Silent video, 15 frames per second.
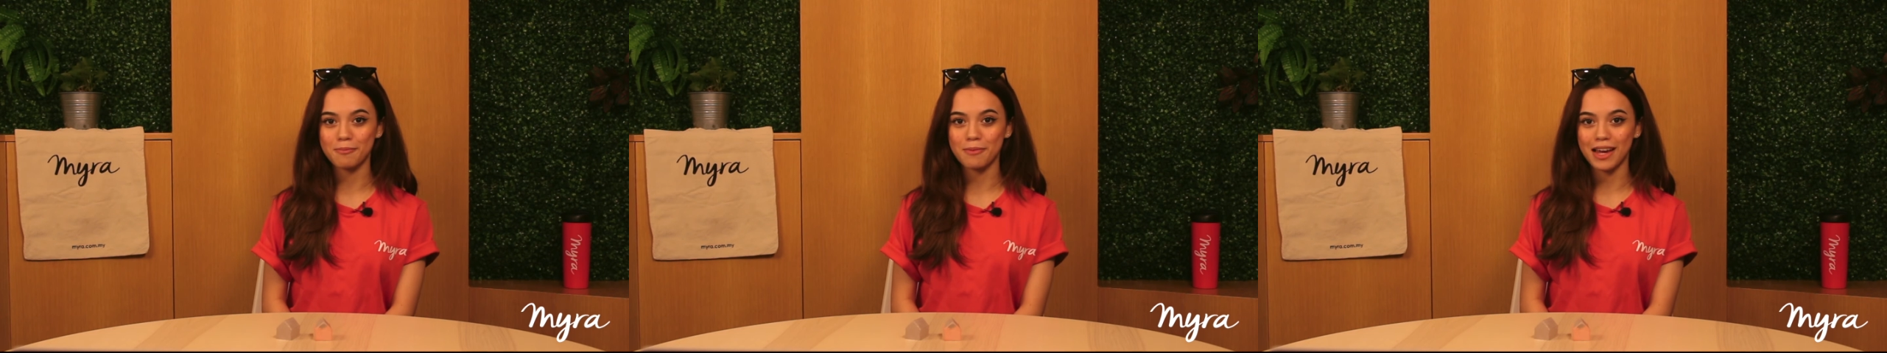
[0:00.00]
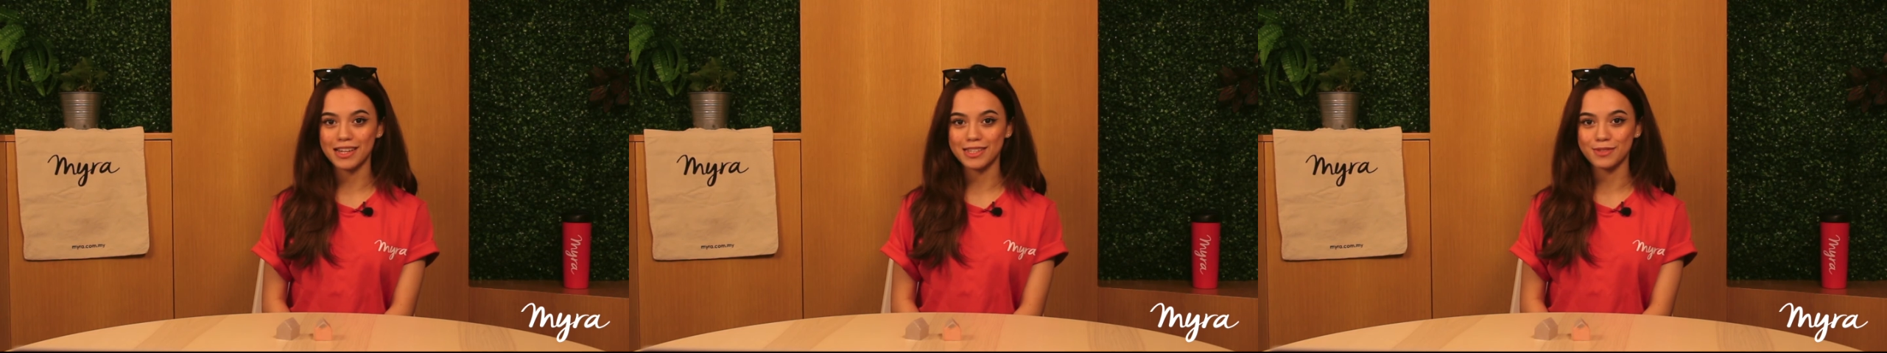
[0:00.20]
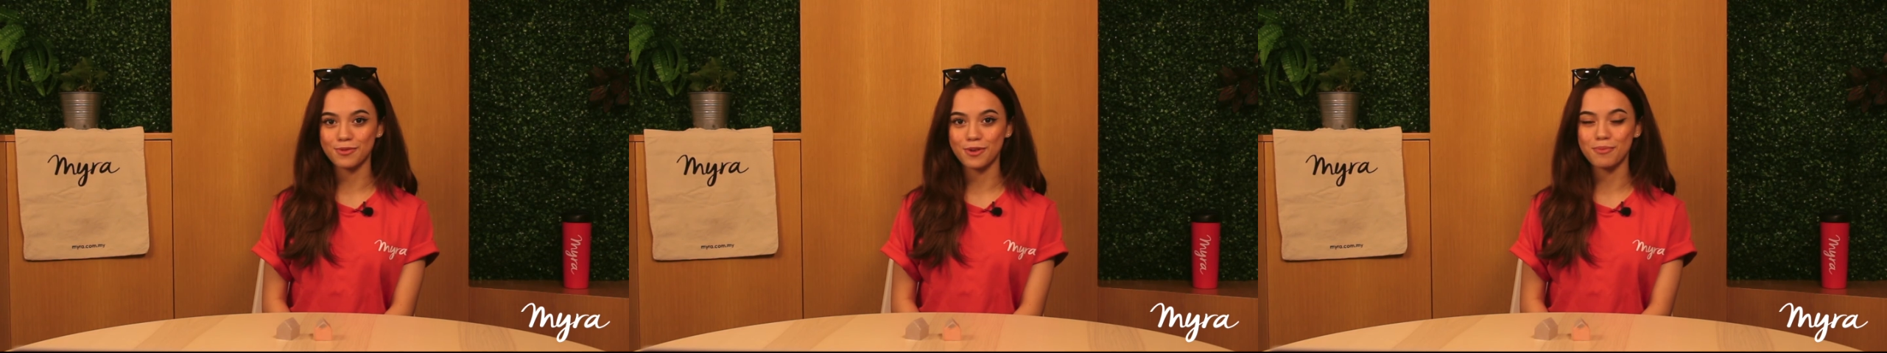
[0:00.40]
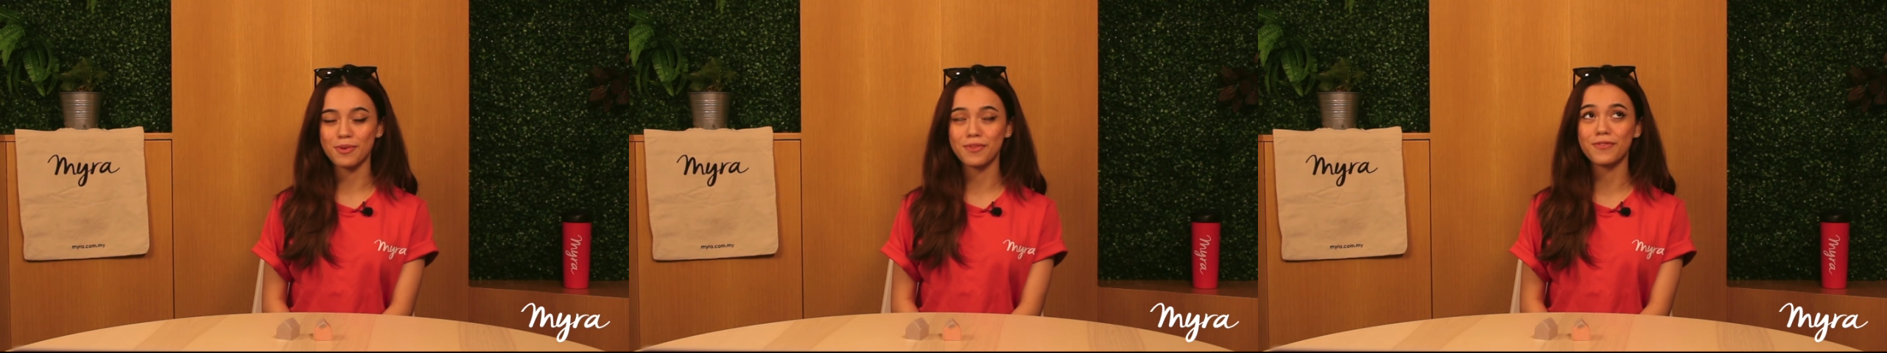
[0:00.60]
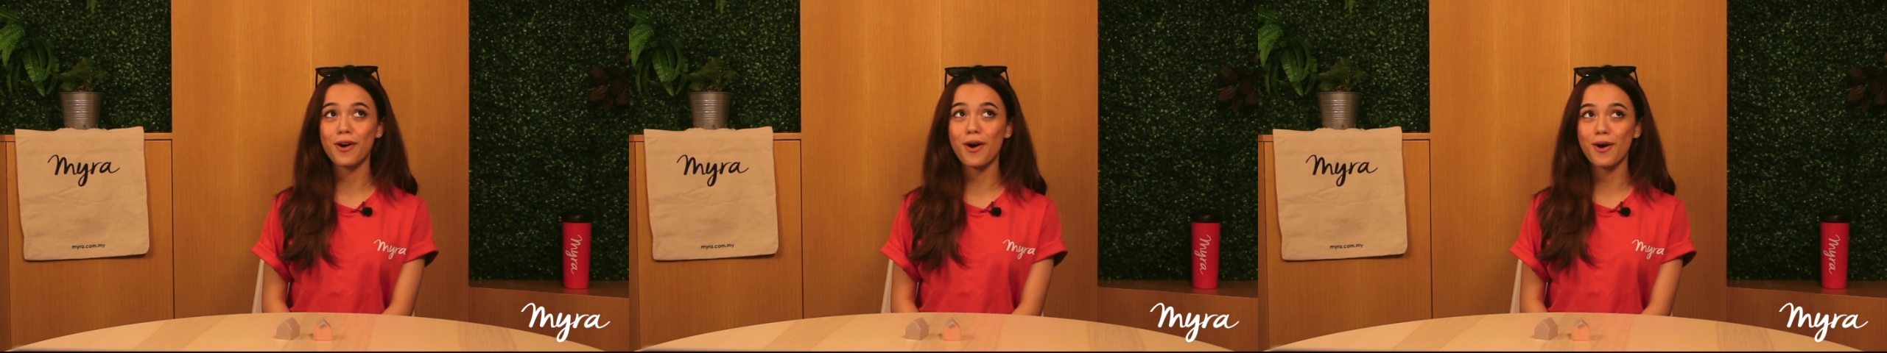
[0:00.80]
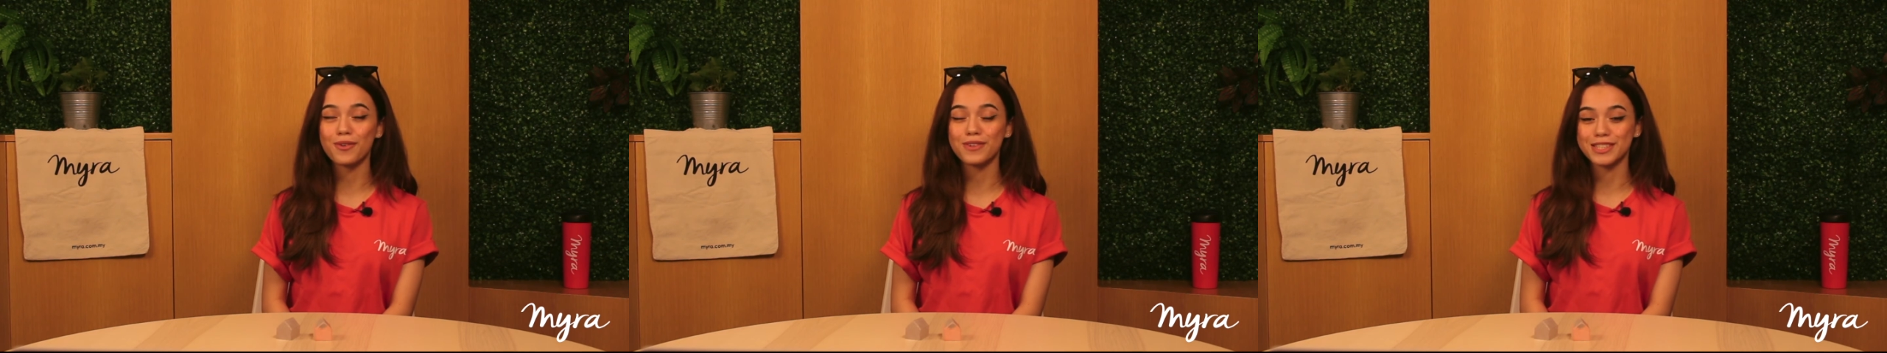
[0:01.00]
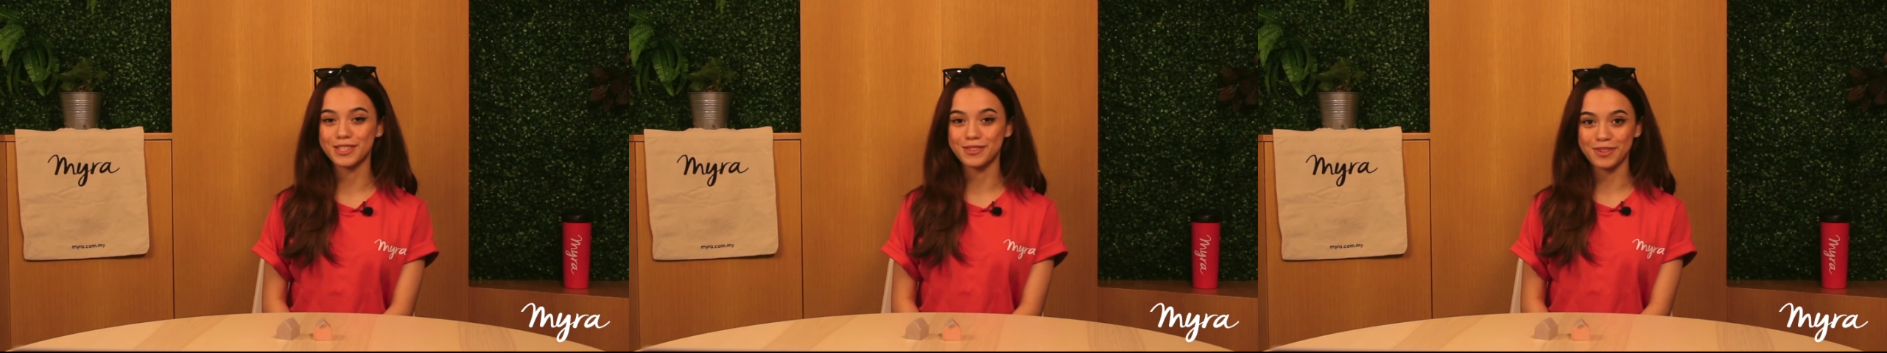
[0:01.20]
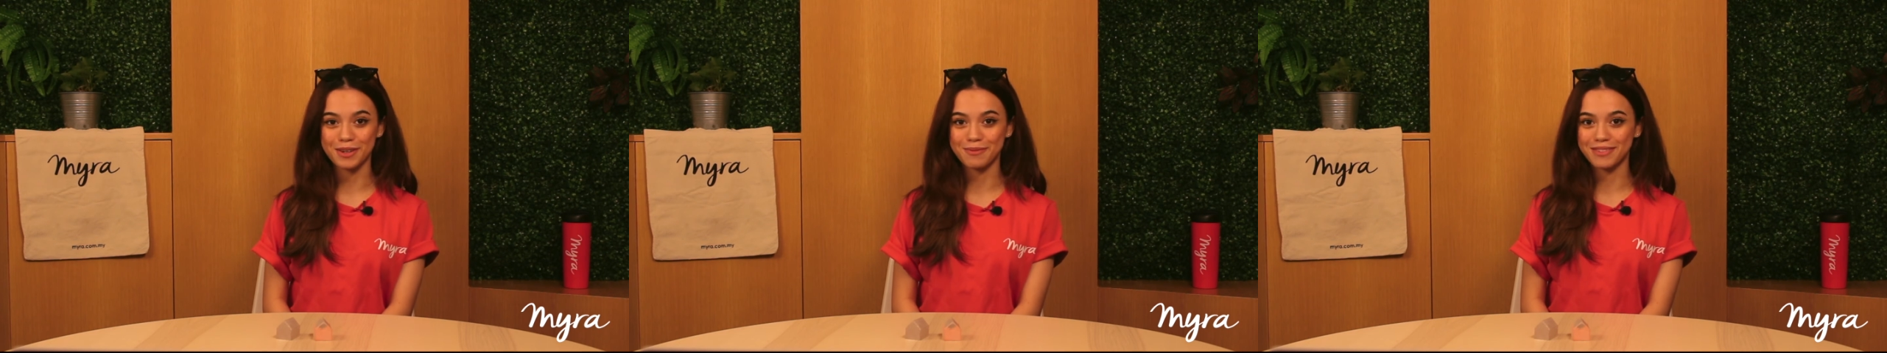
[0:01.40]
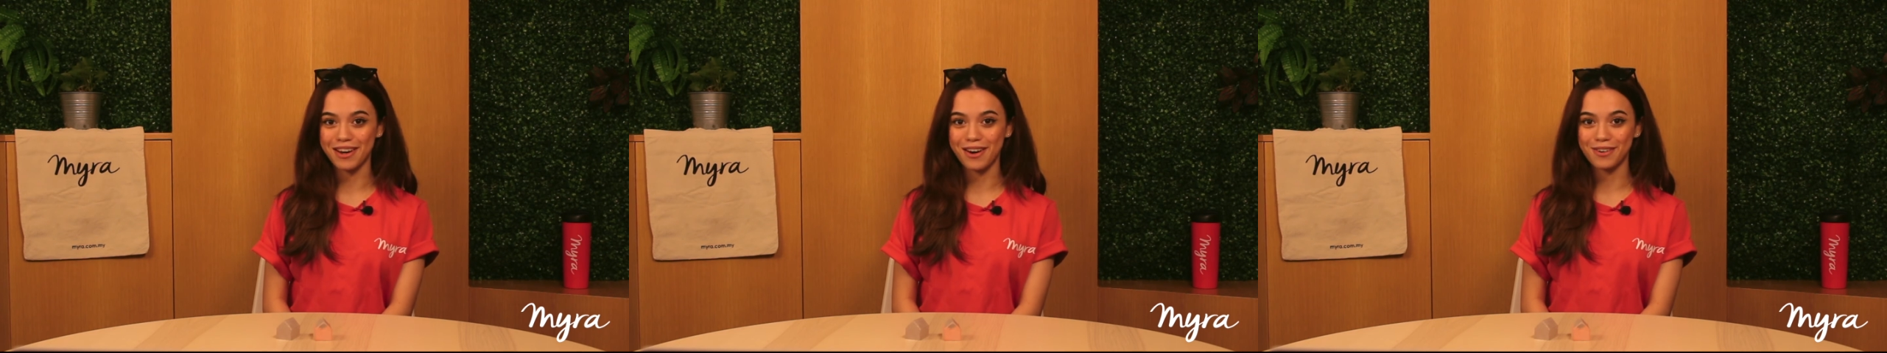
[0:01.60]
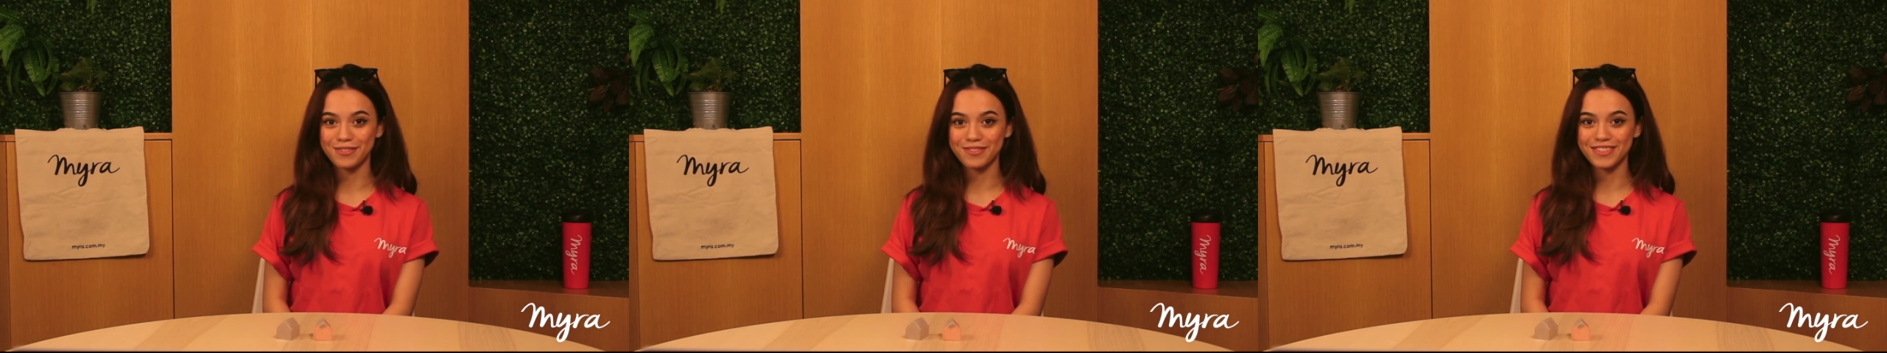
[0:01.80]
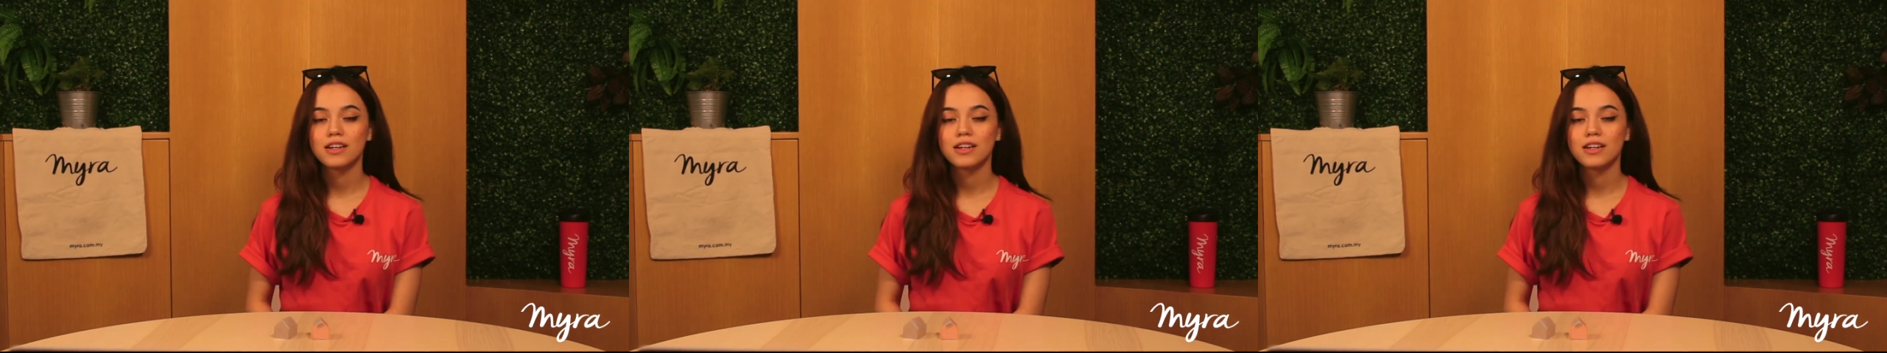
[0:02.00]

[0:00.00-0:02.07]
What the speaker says: maze room you've always dreamed of.